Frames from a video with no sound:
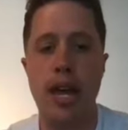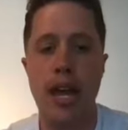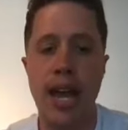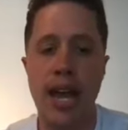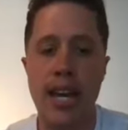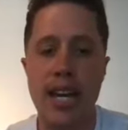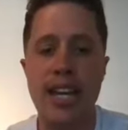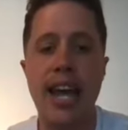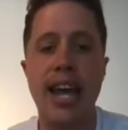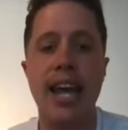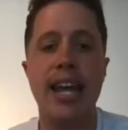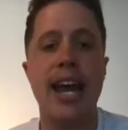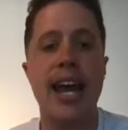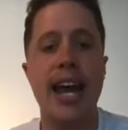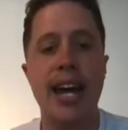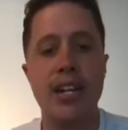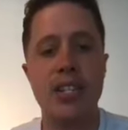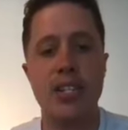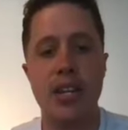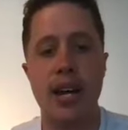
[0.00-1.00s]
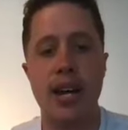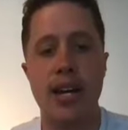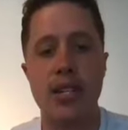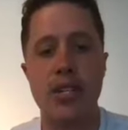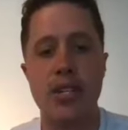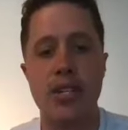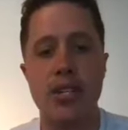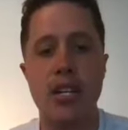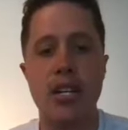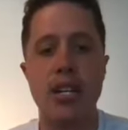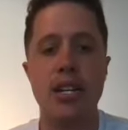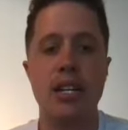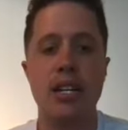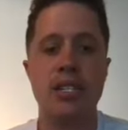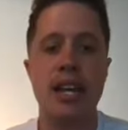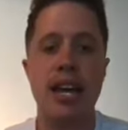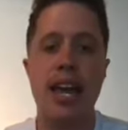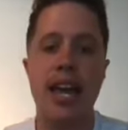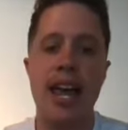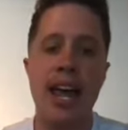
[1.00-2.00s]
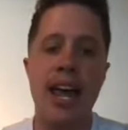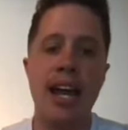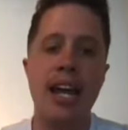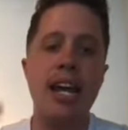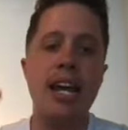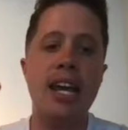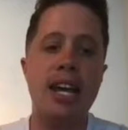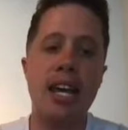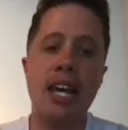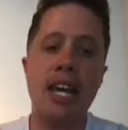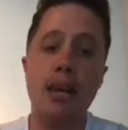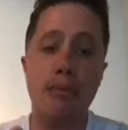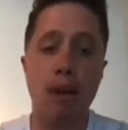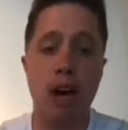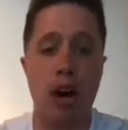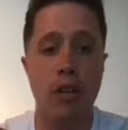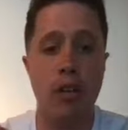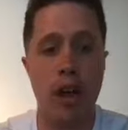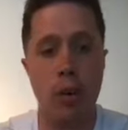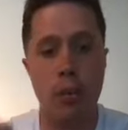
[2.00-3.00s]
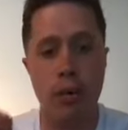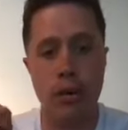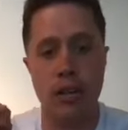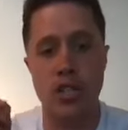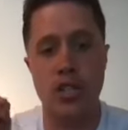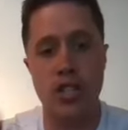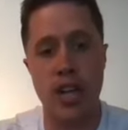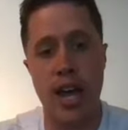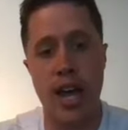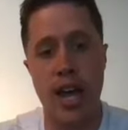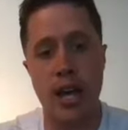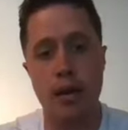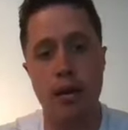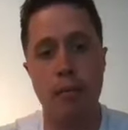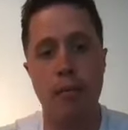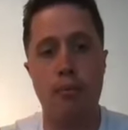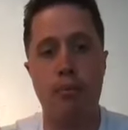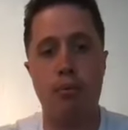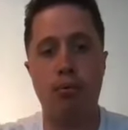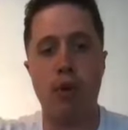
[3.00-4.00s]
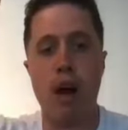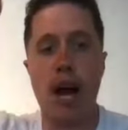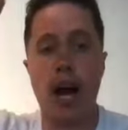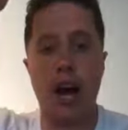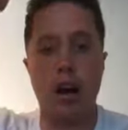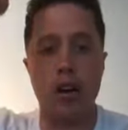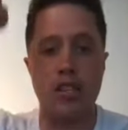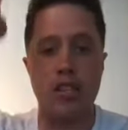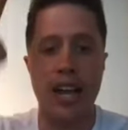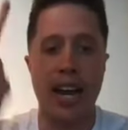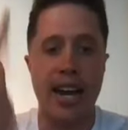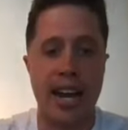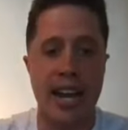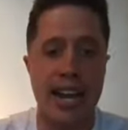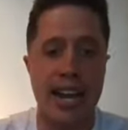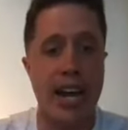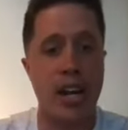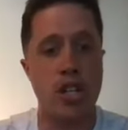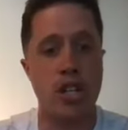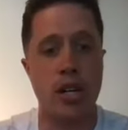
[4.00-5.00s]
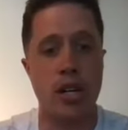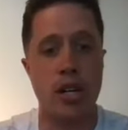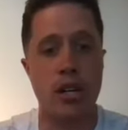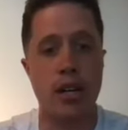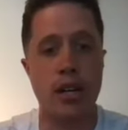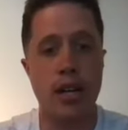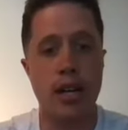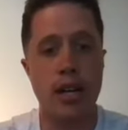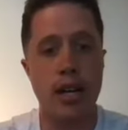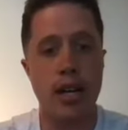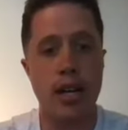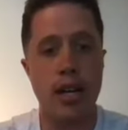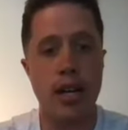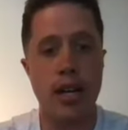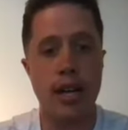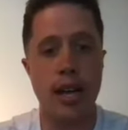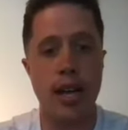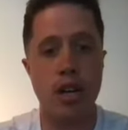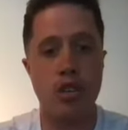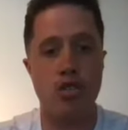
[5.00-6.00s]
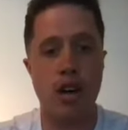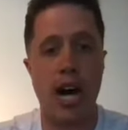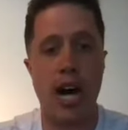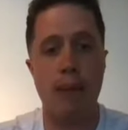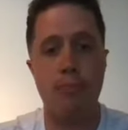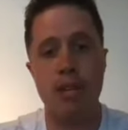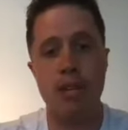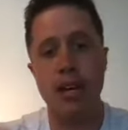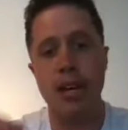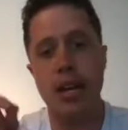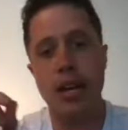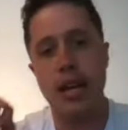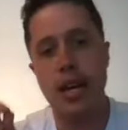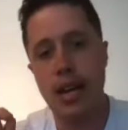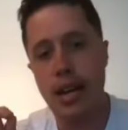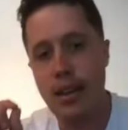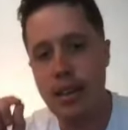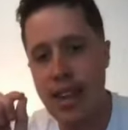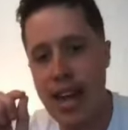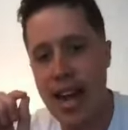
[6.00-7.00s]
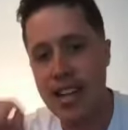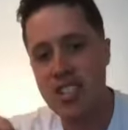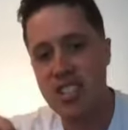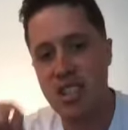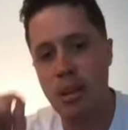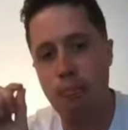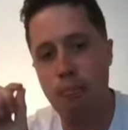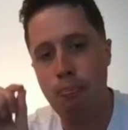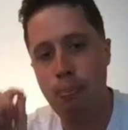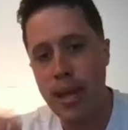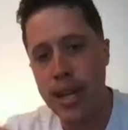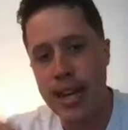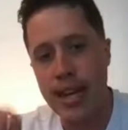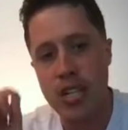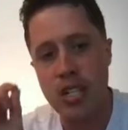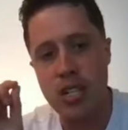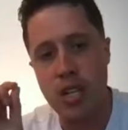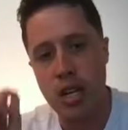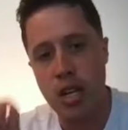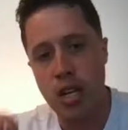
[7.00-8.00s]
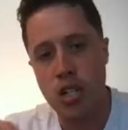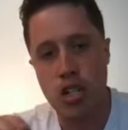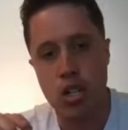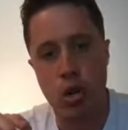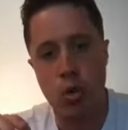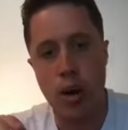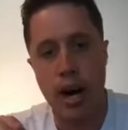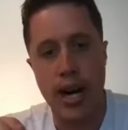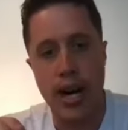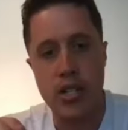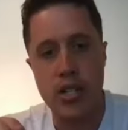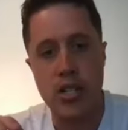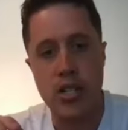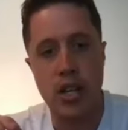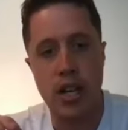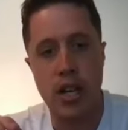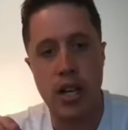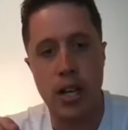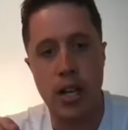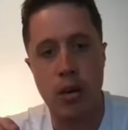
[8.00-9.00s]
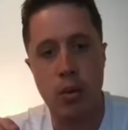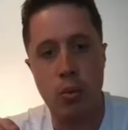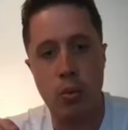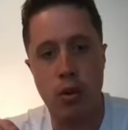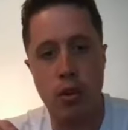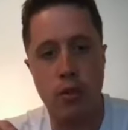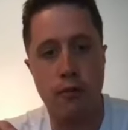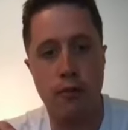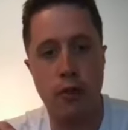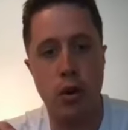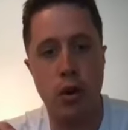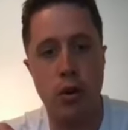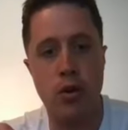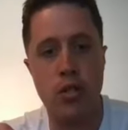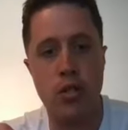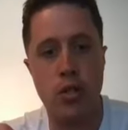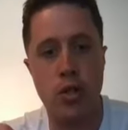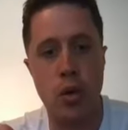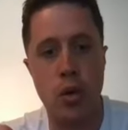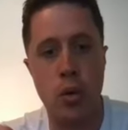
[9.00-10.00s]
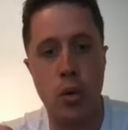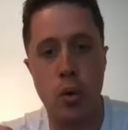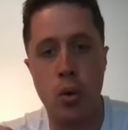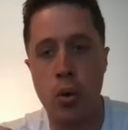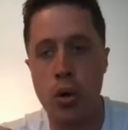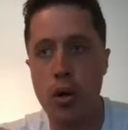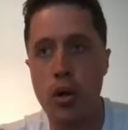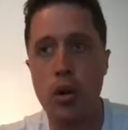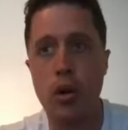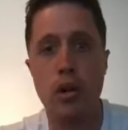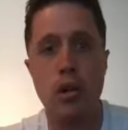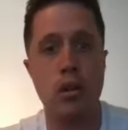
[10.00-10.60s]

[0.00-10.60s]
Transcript: and gain access to any email that was sent prior to that connection getting dropped. That's the biggest issue I see with folks who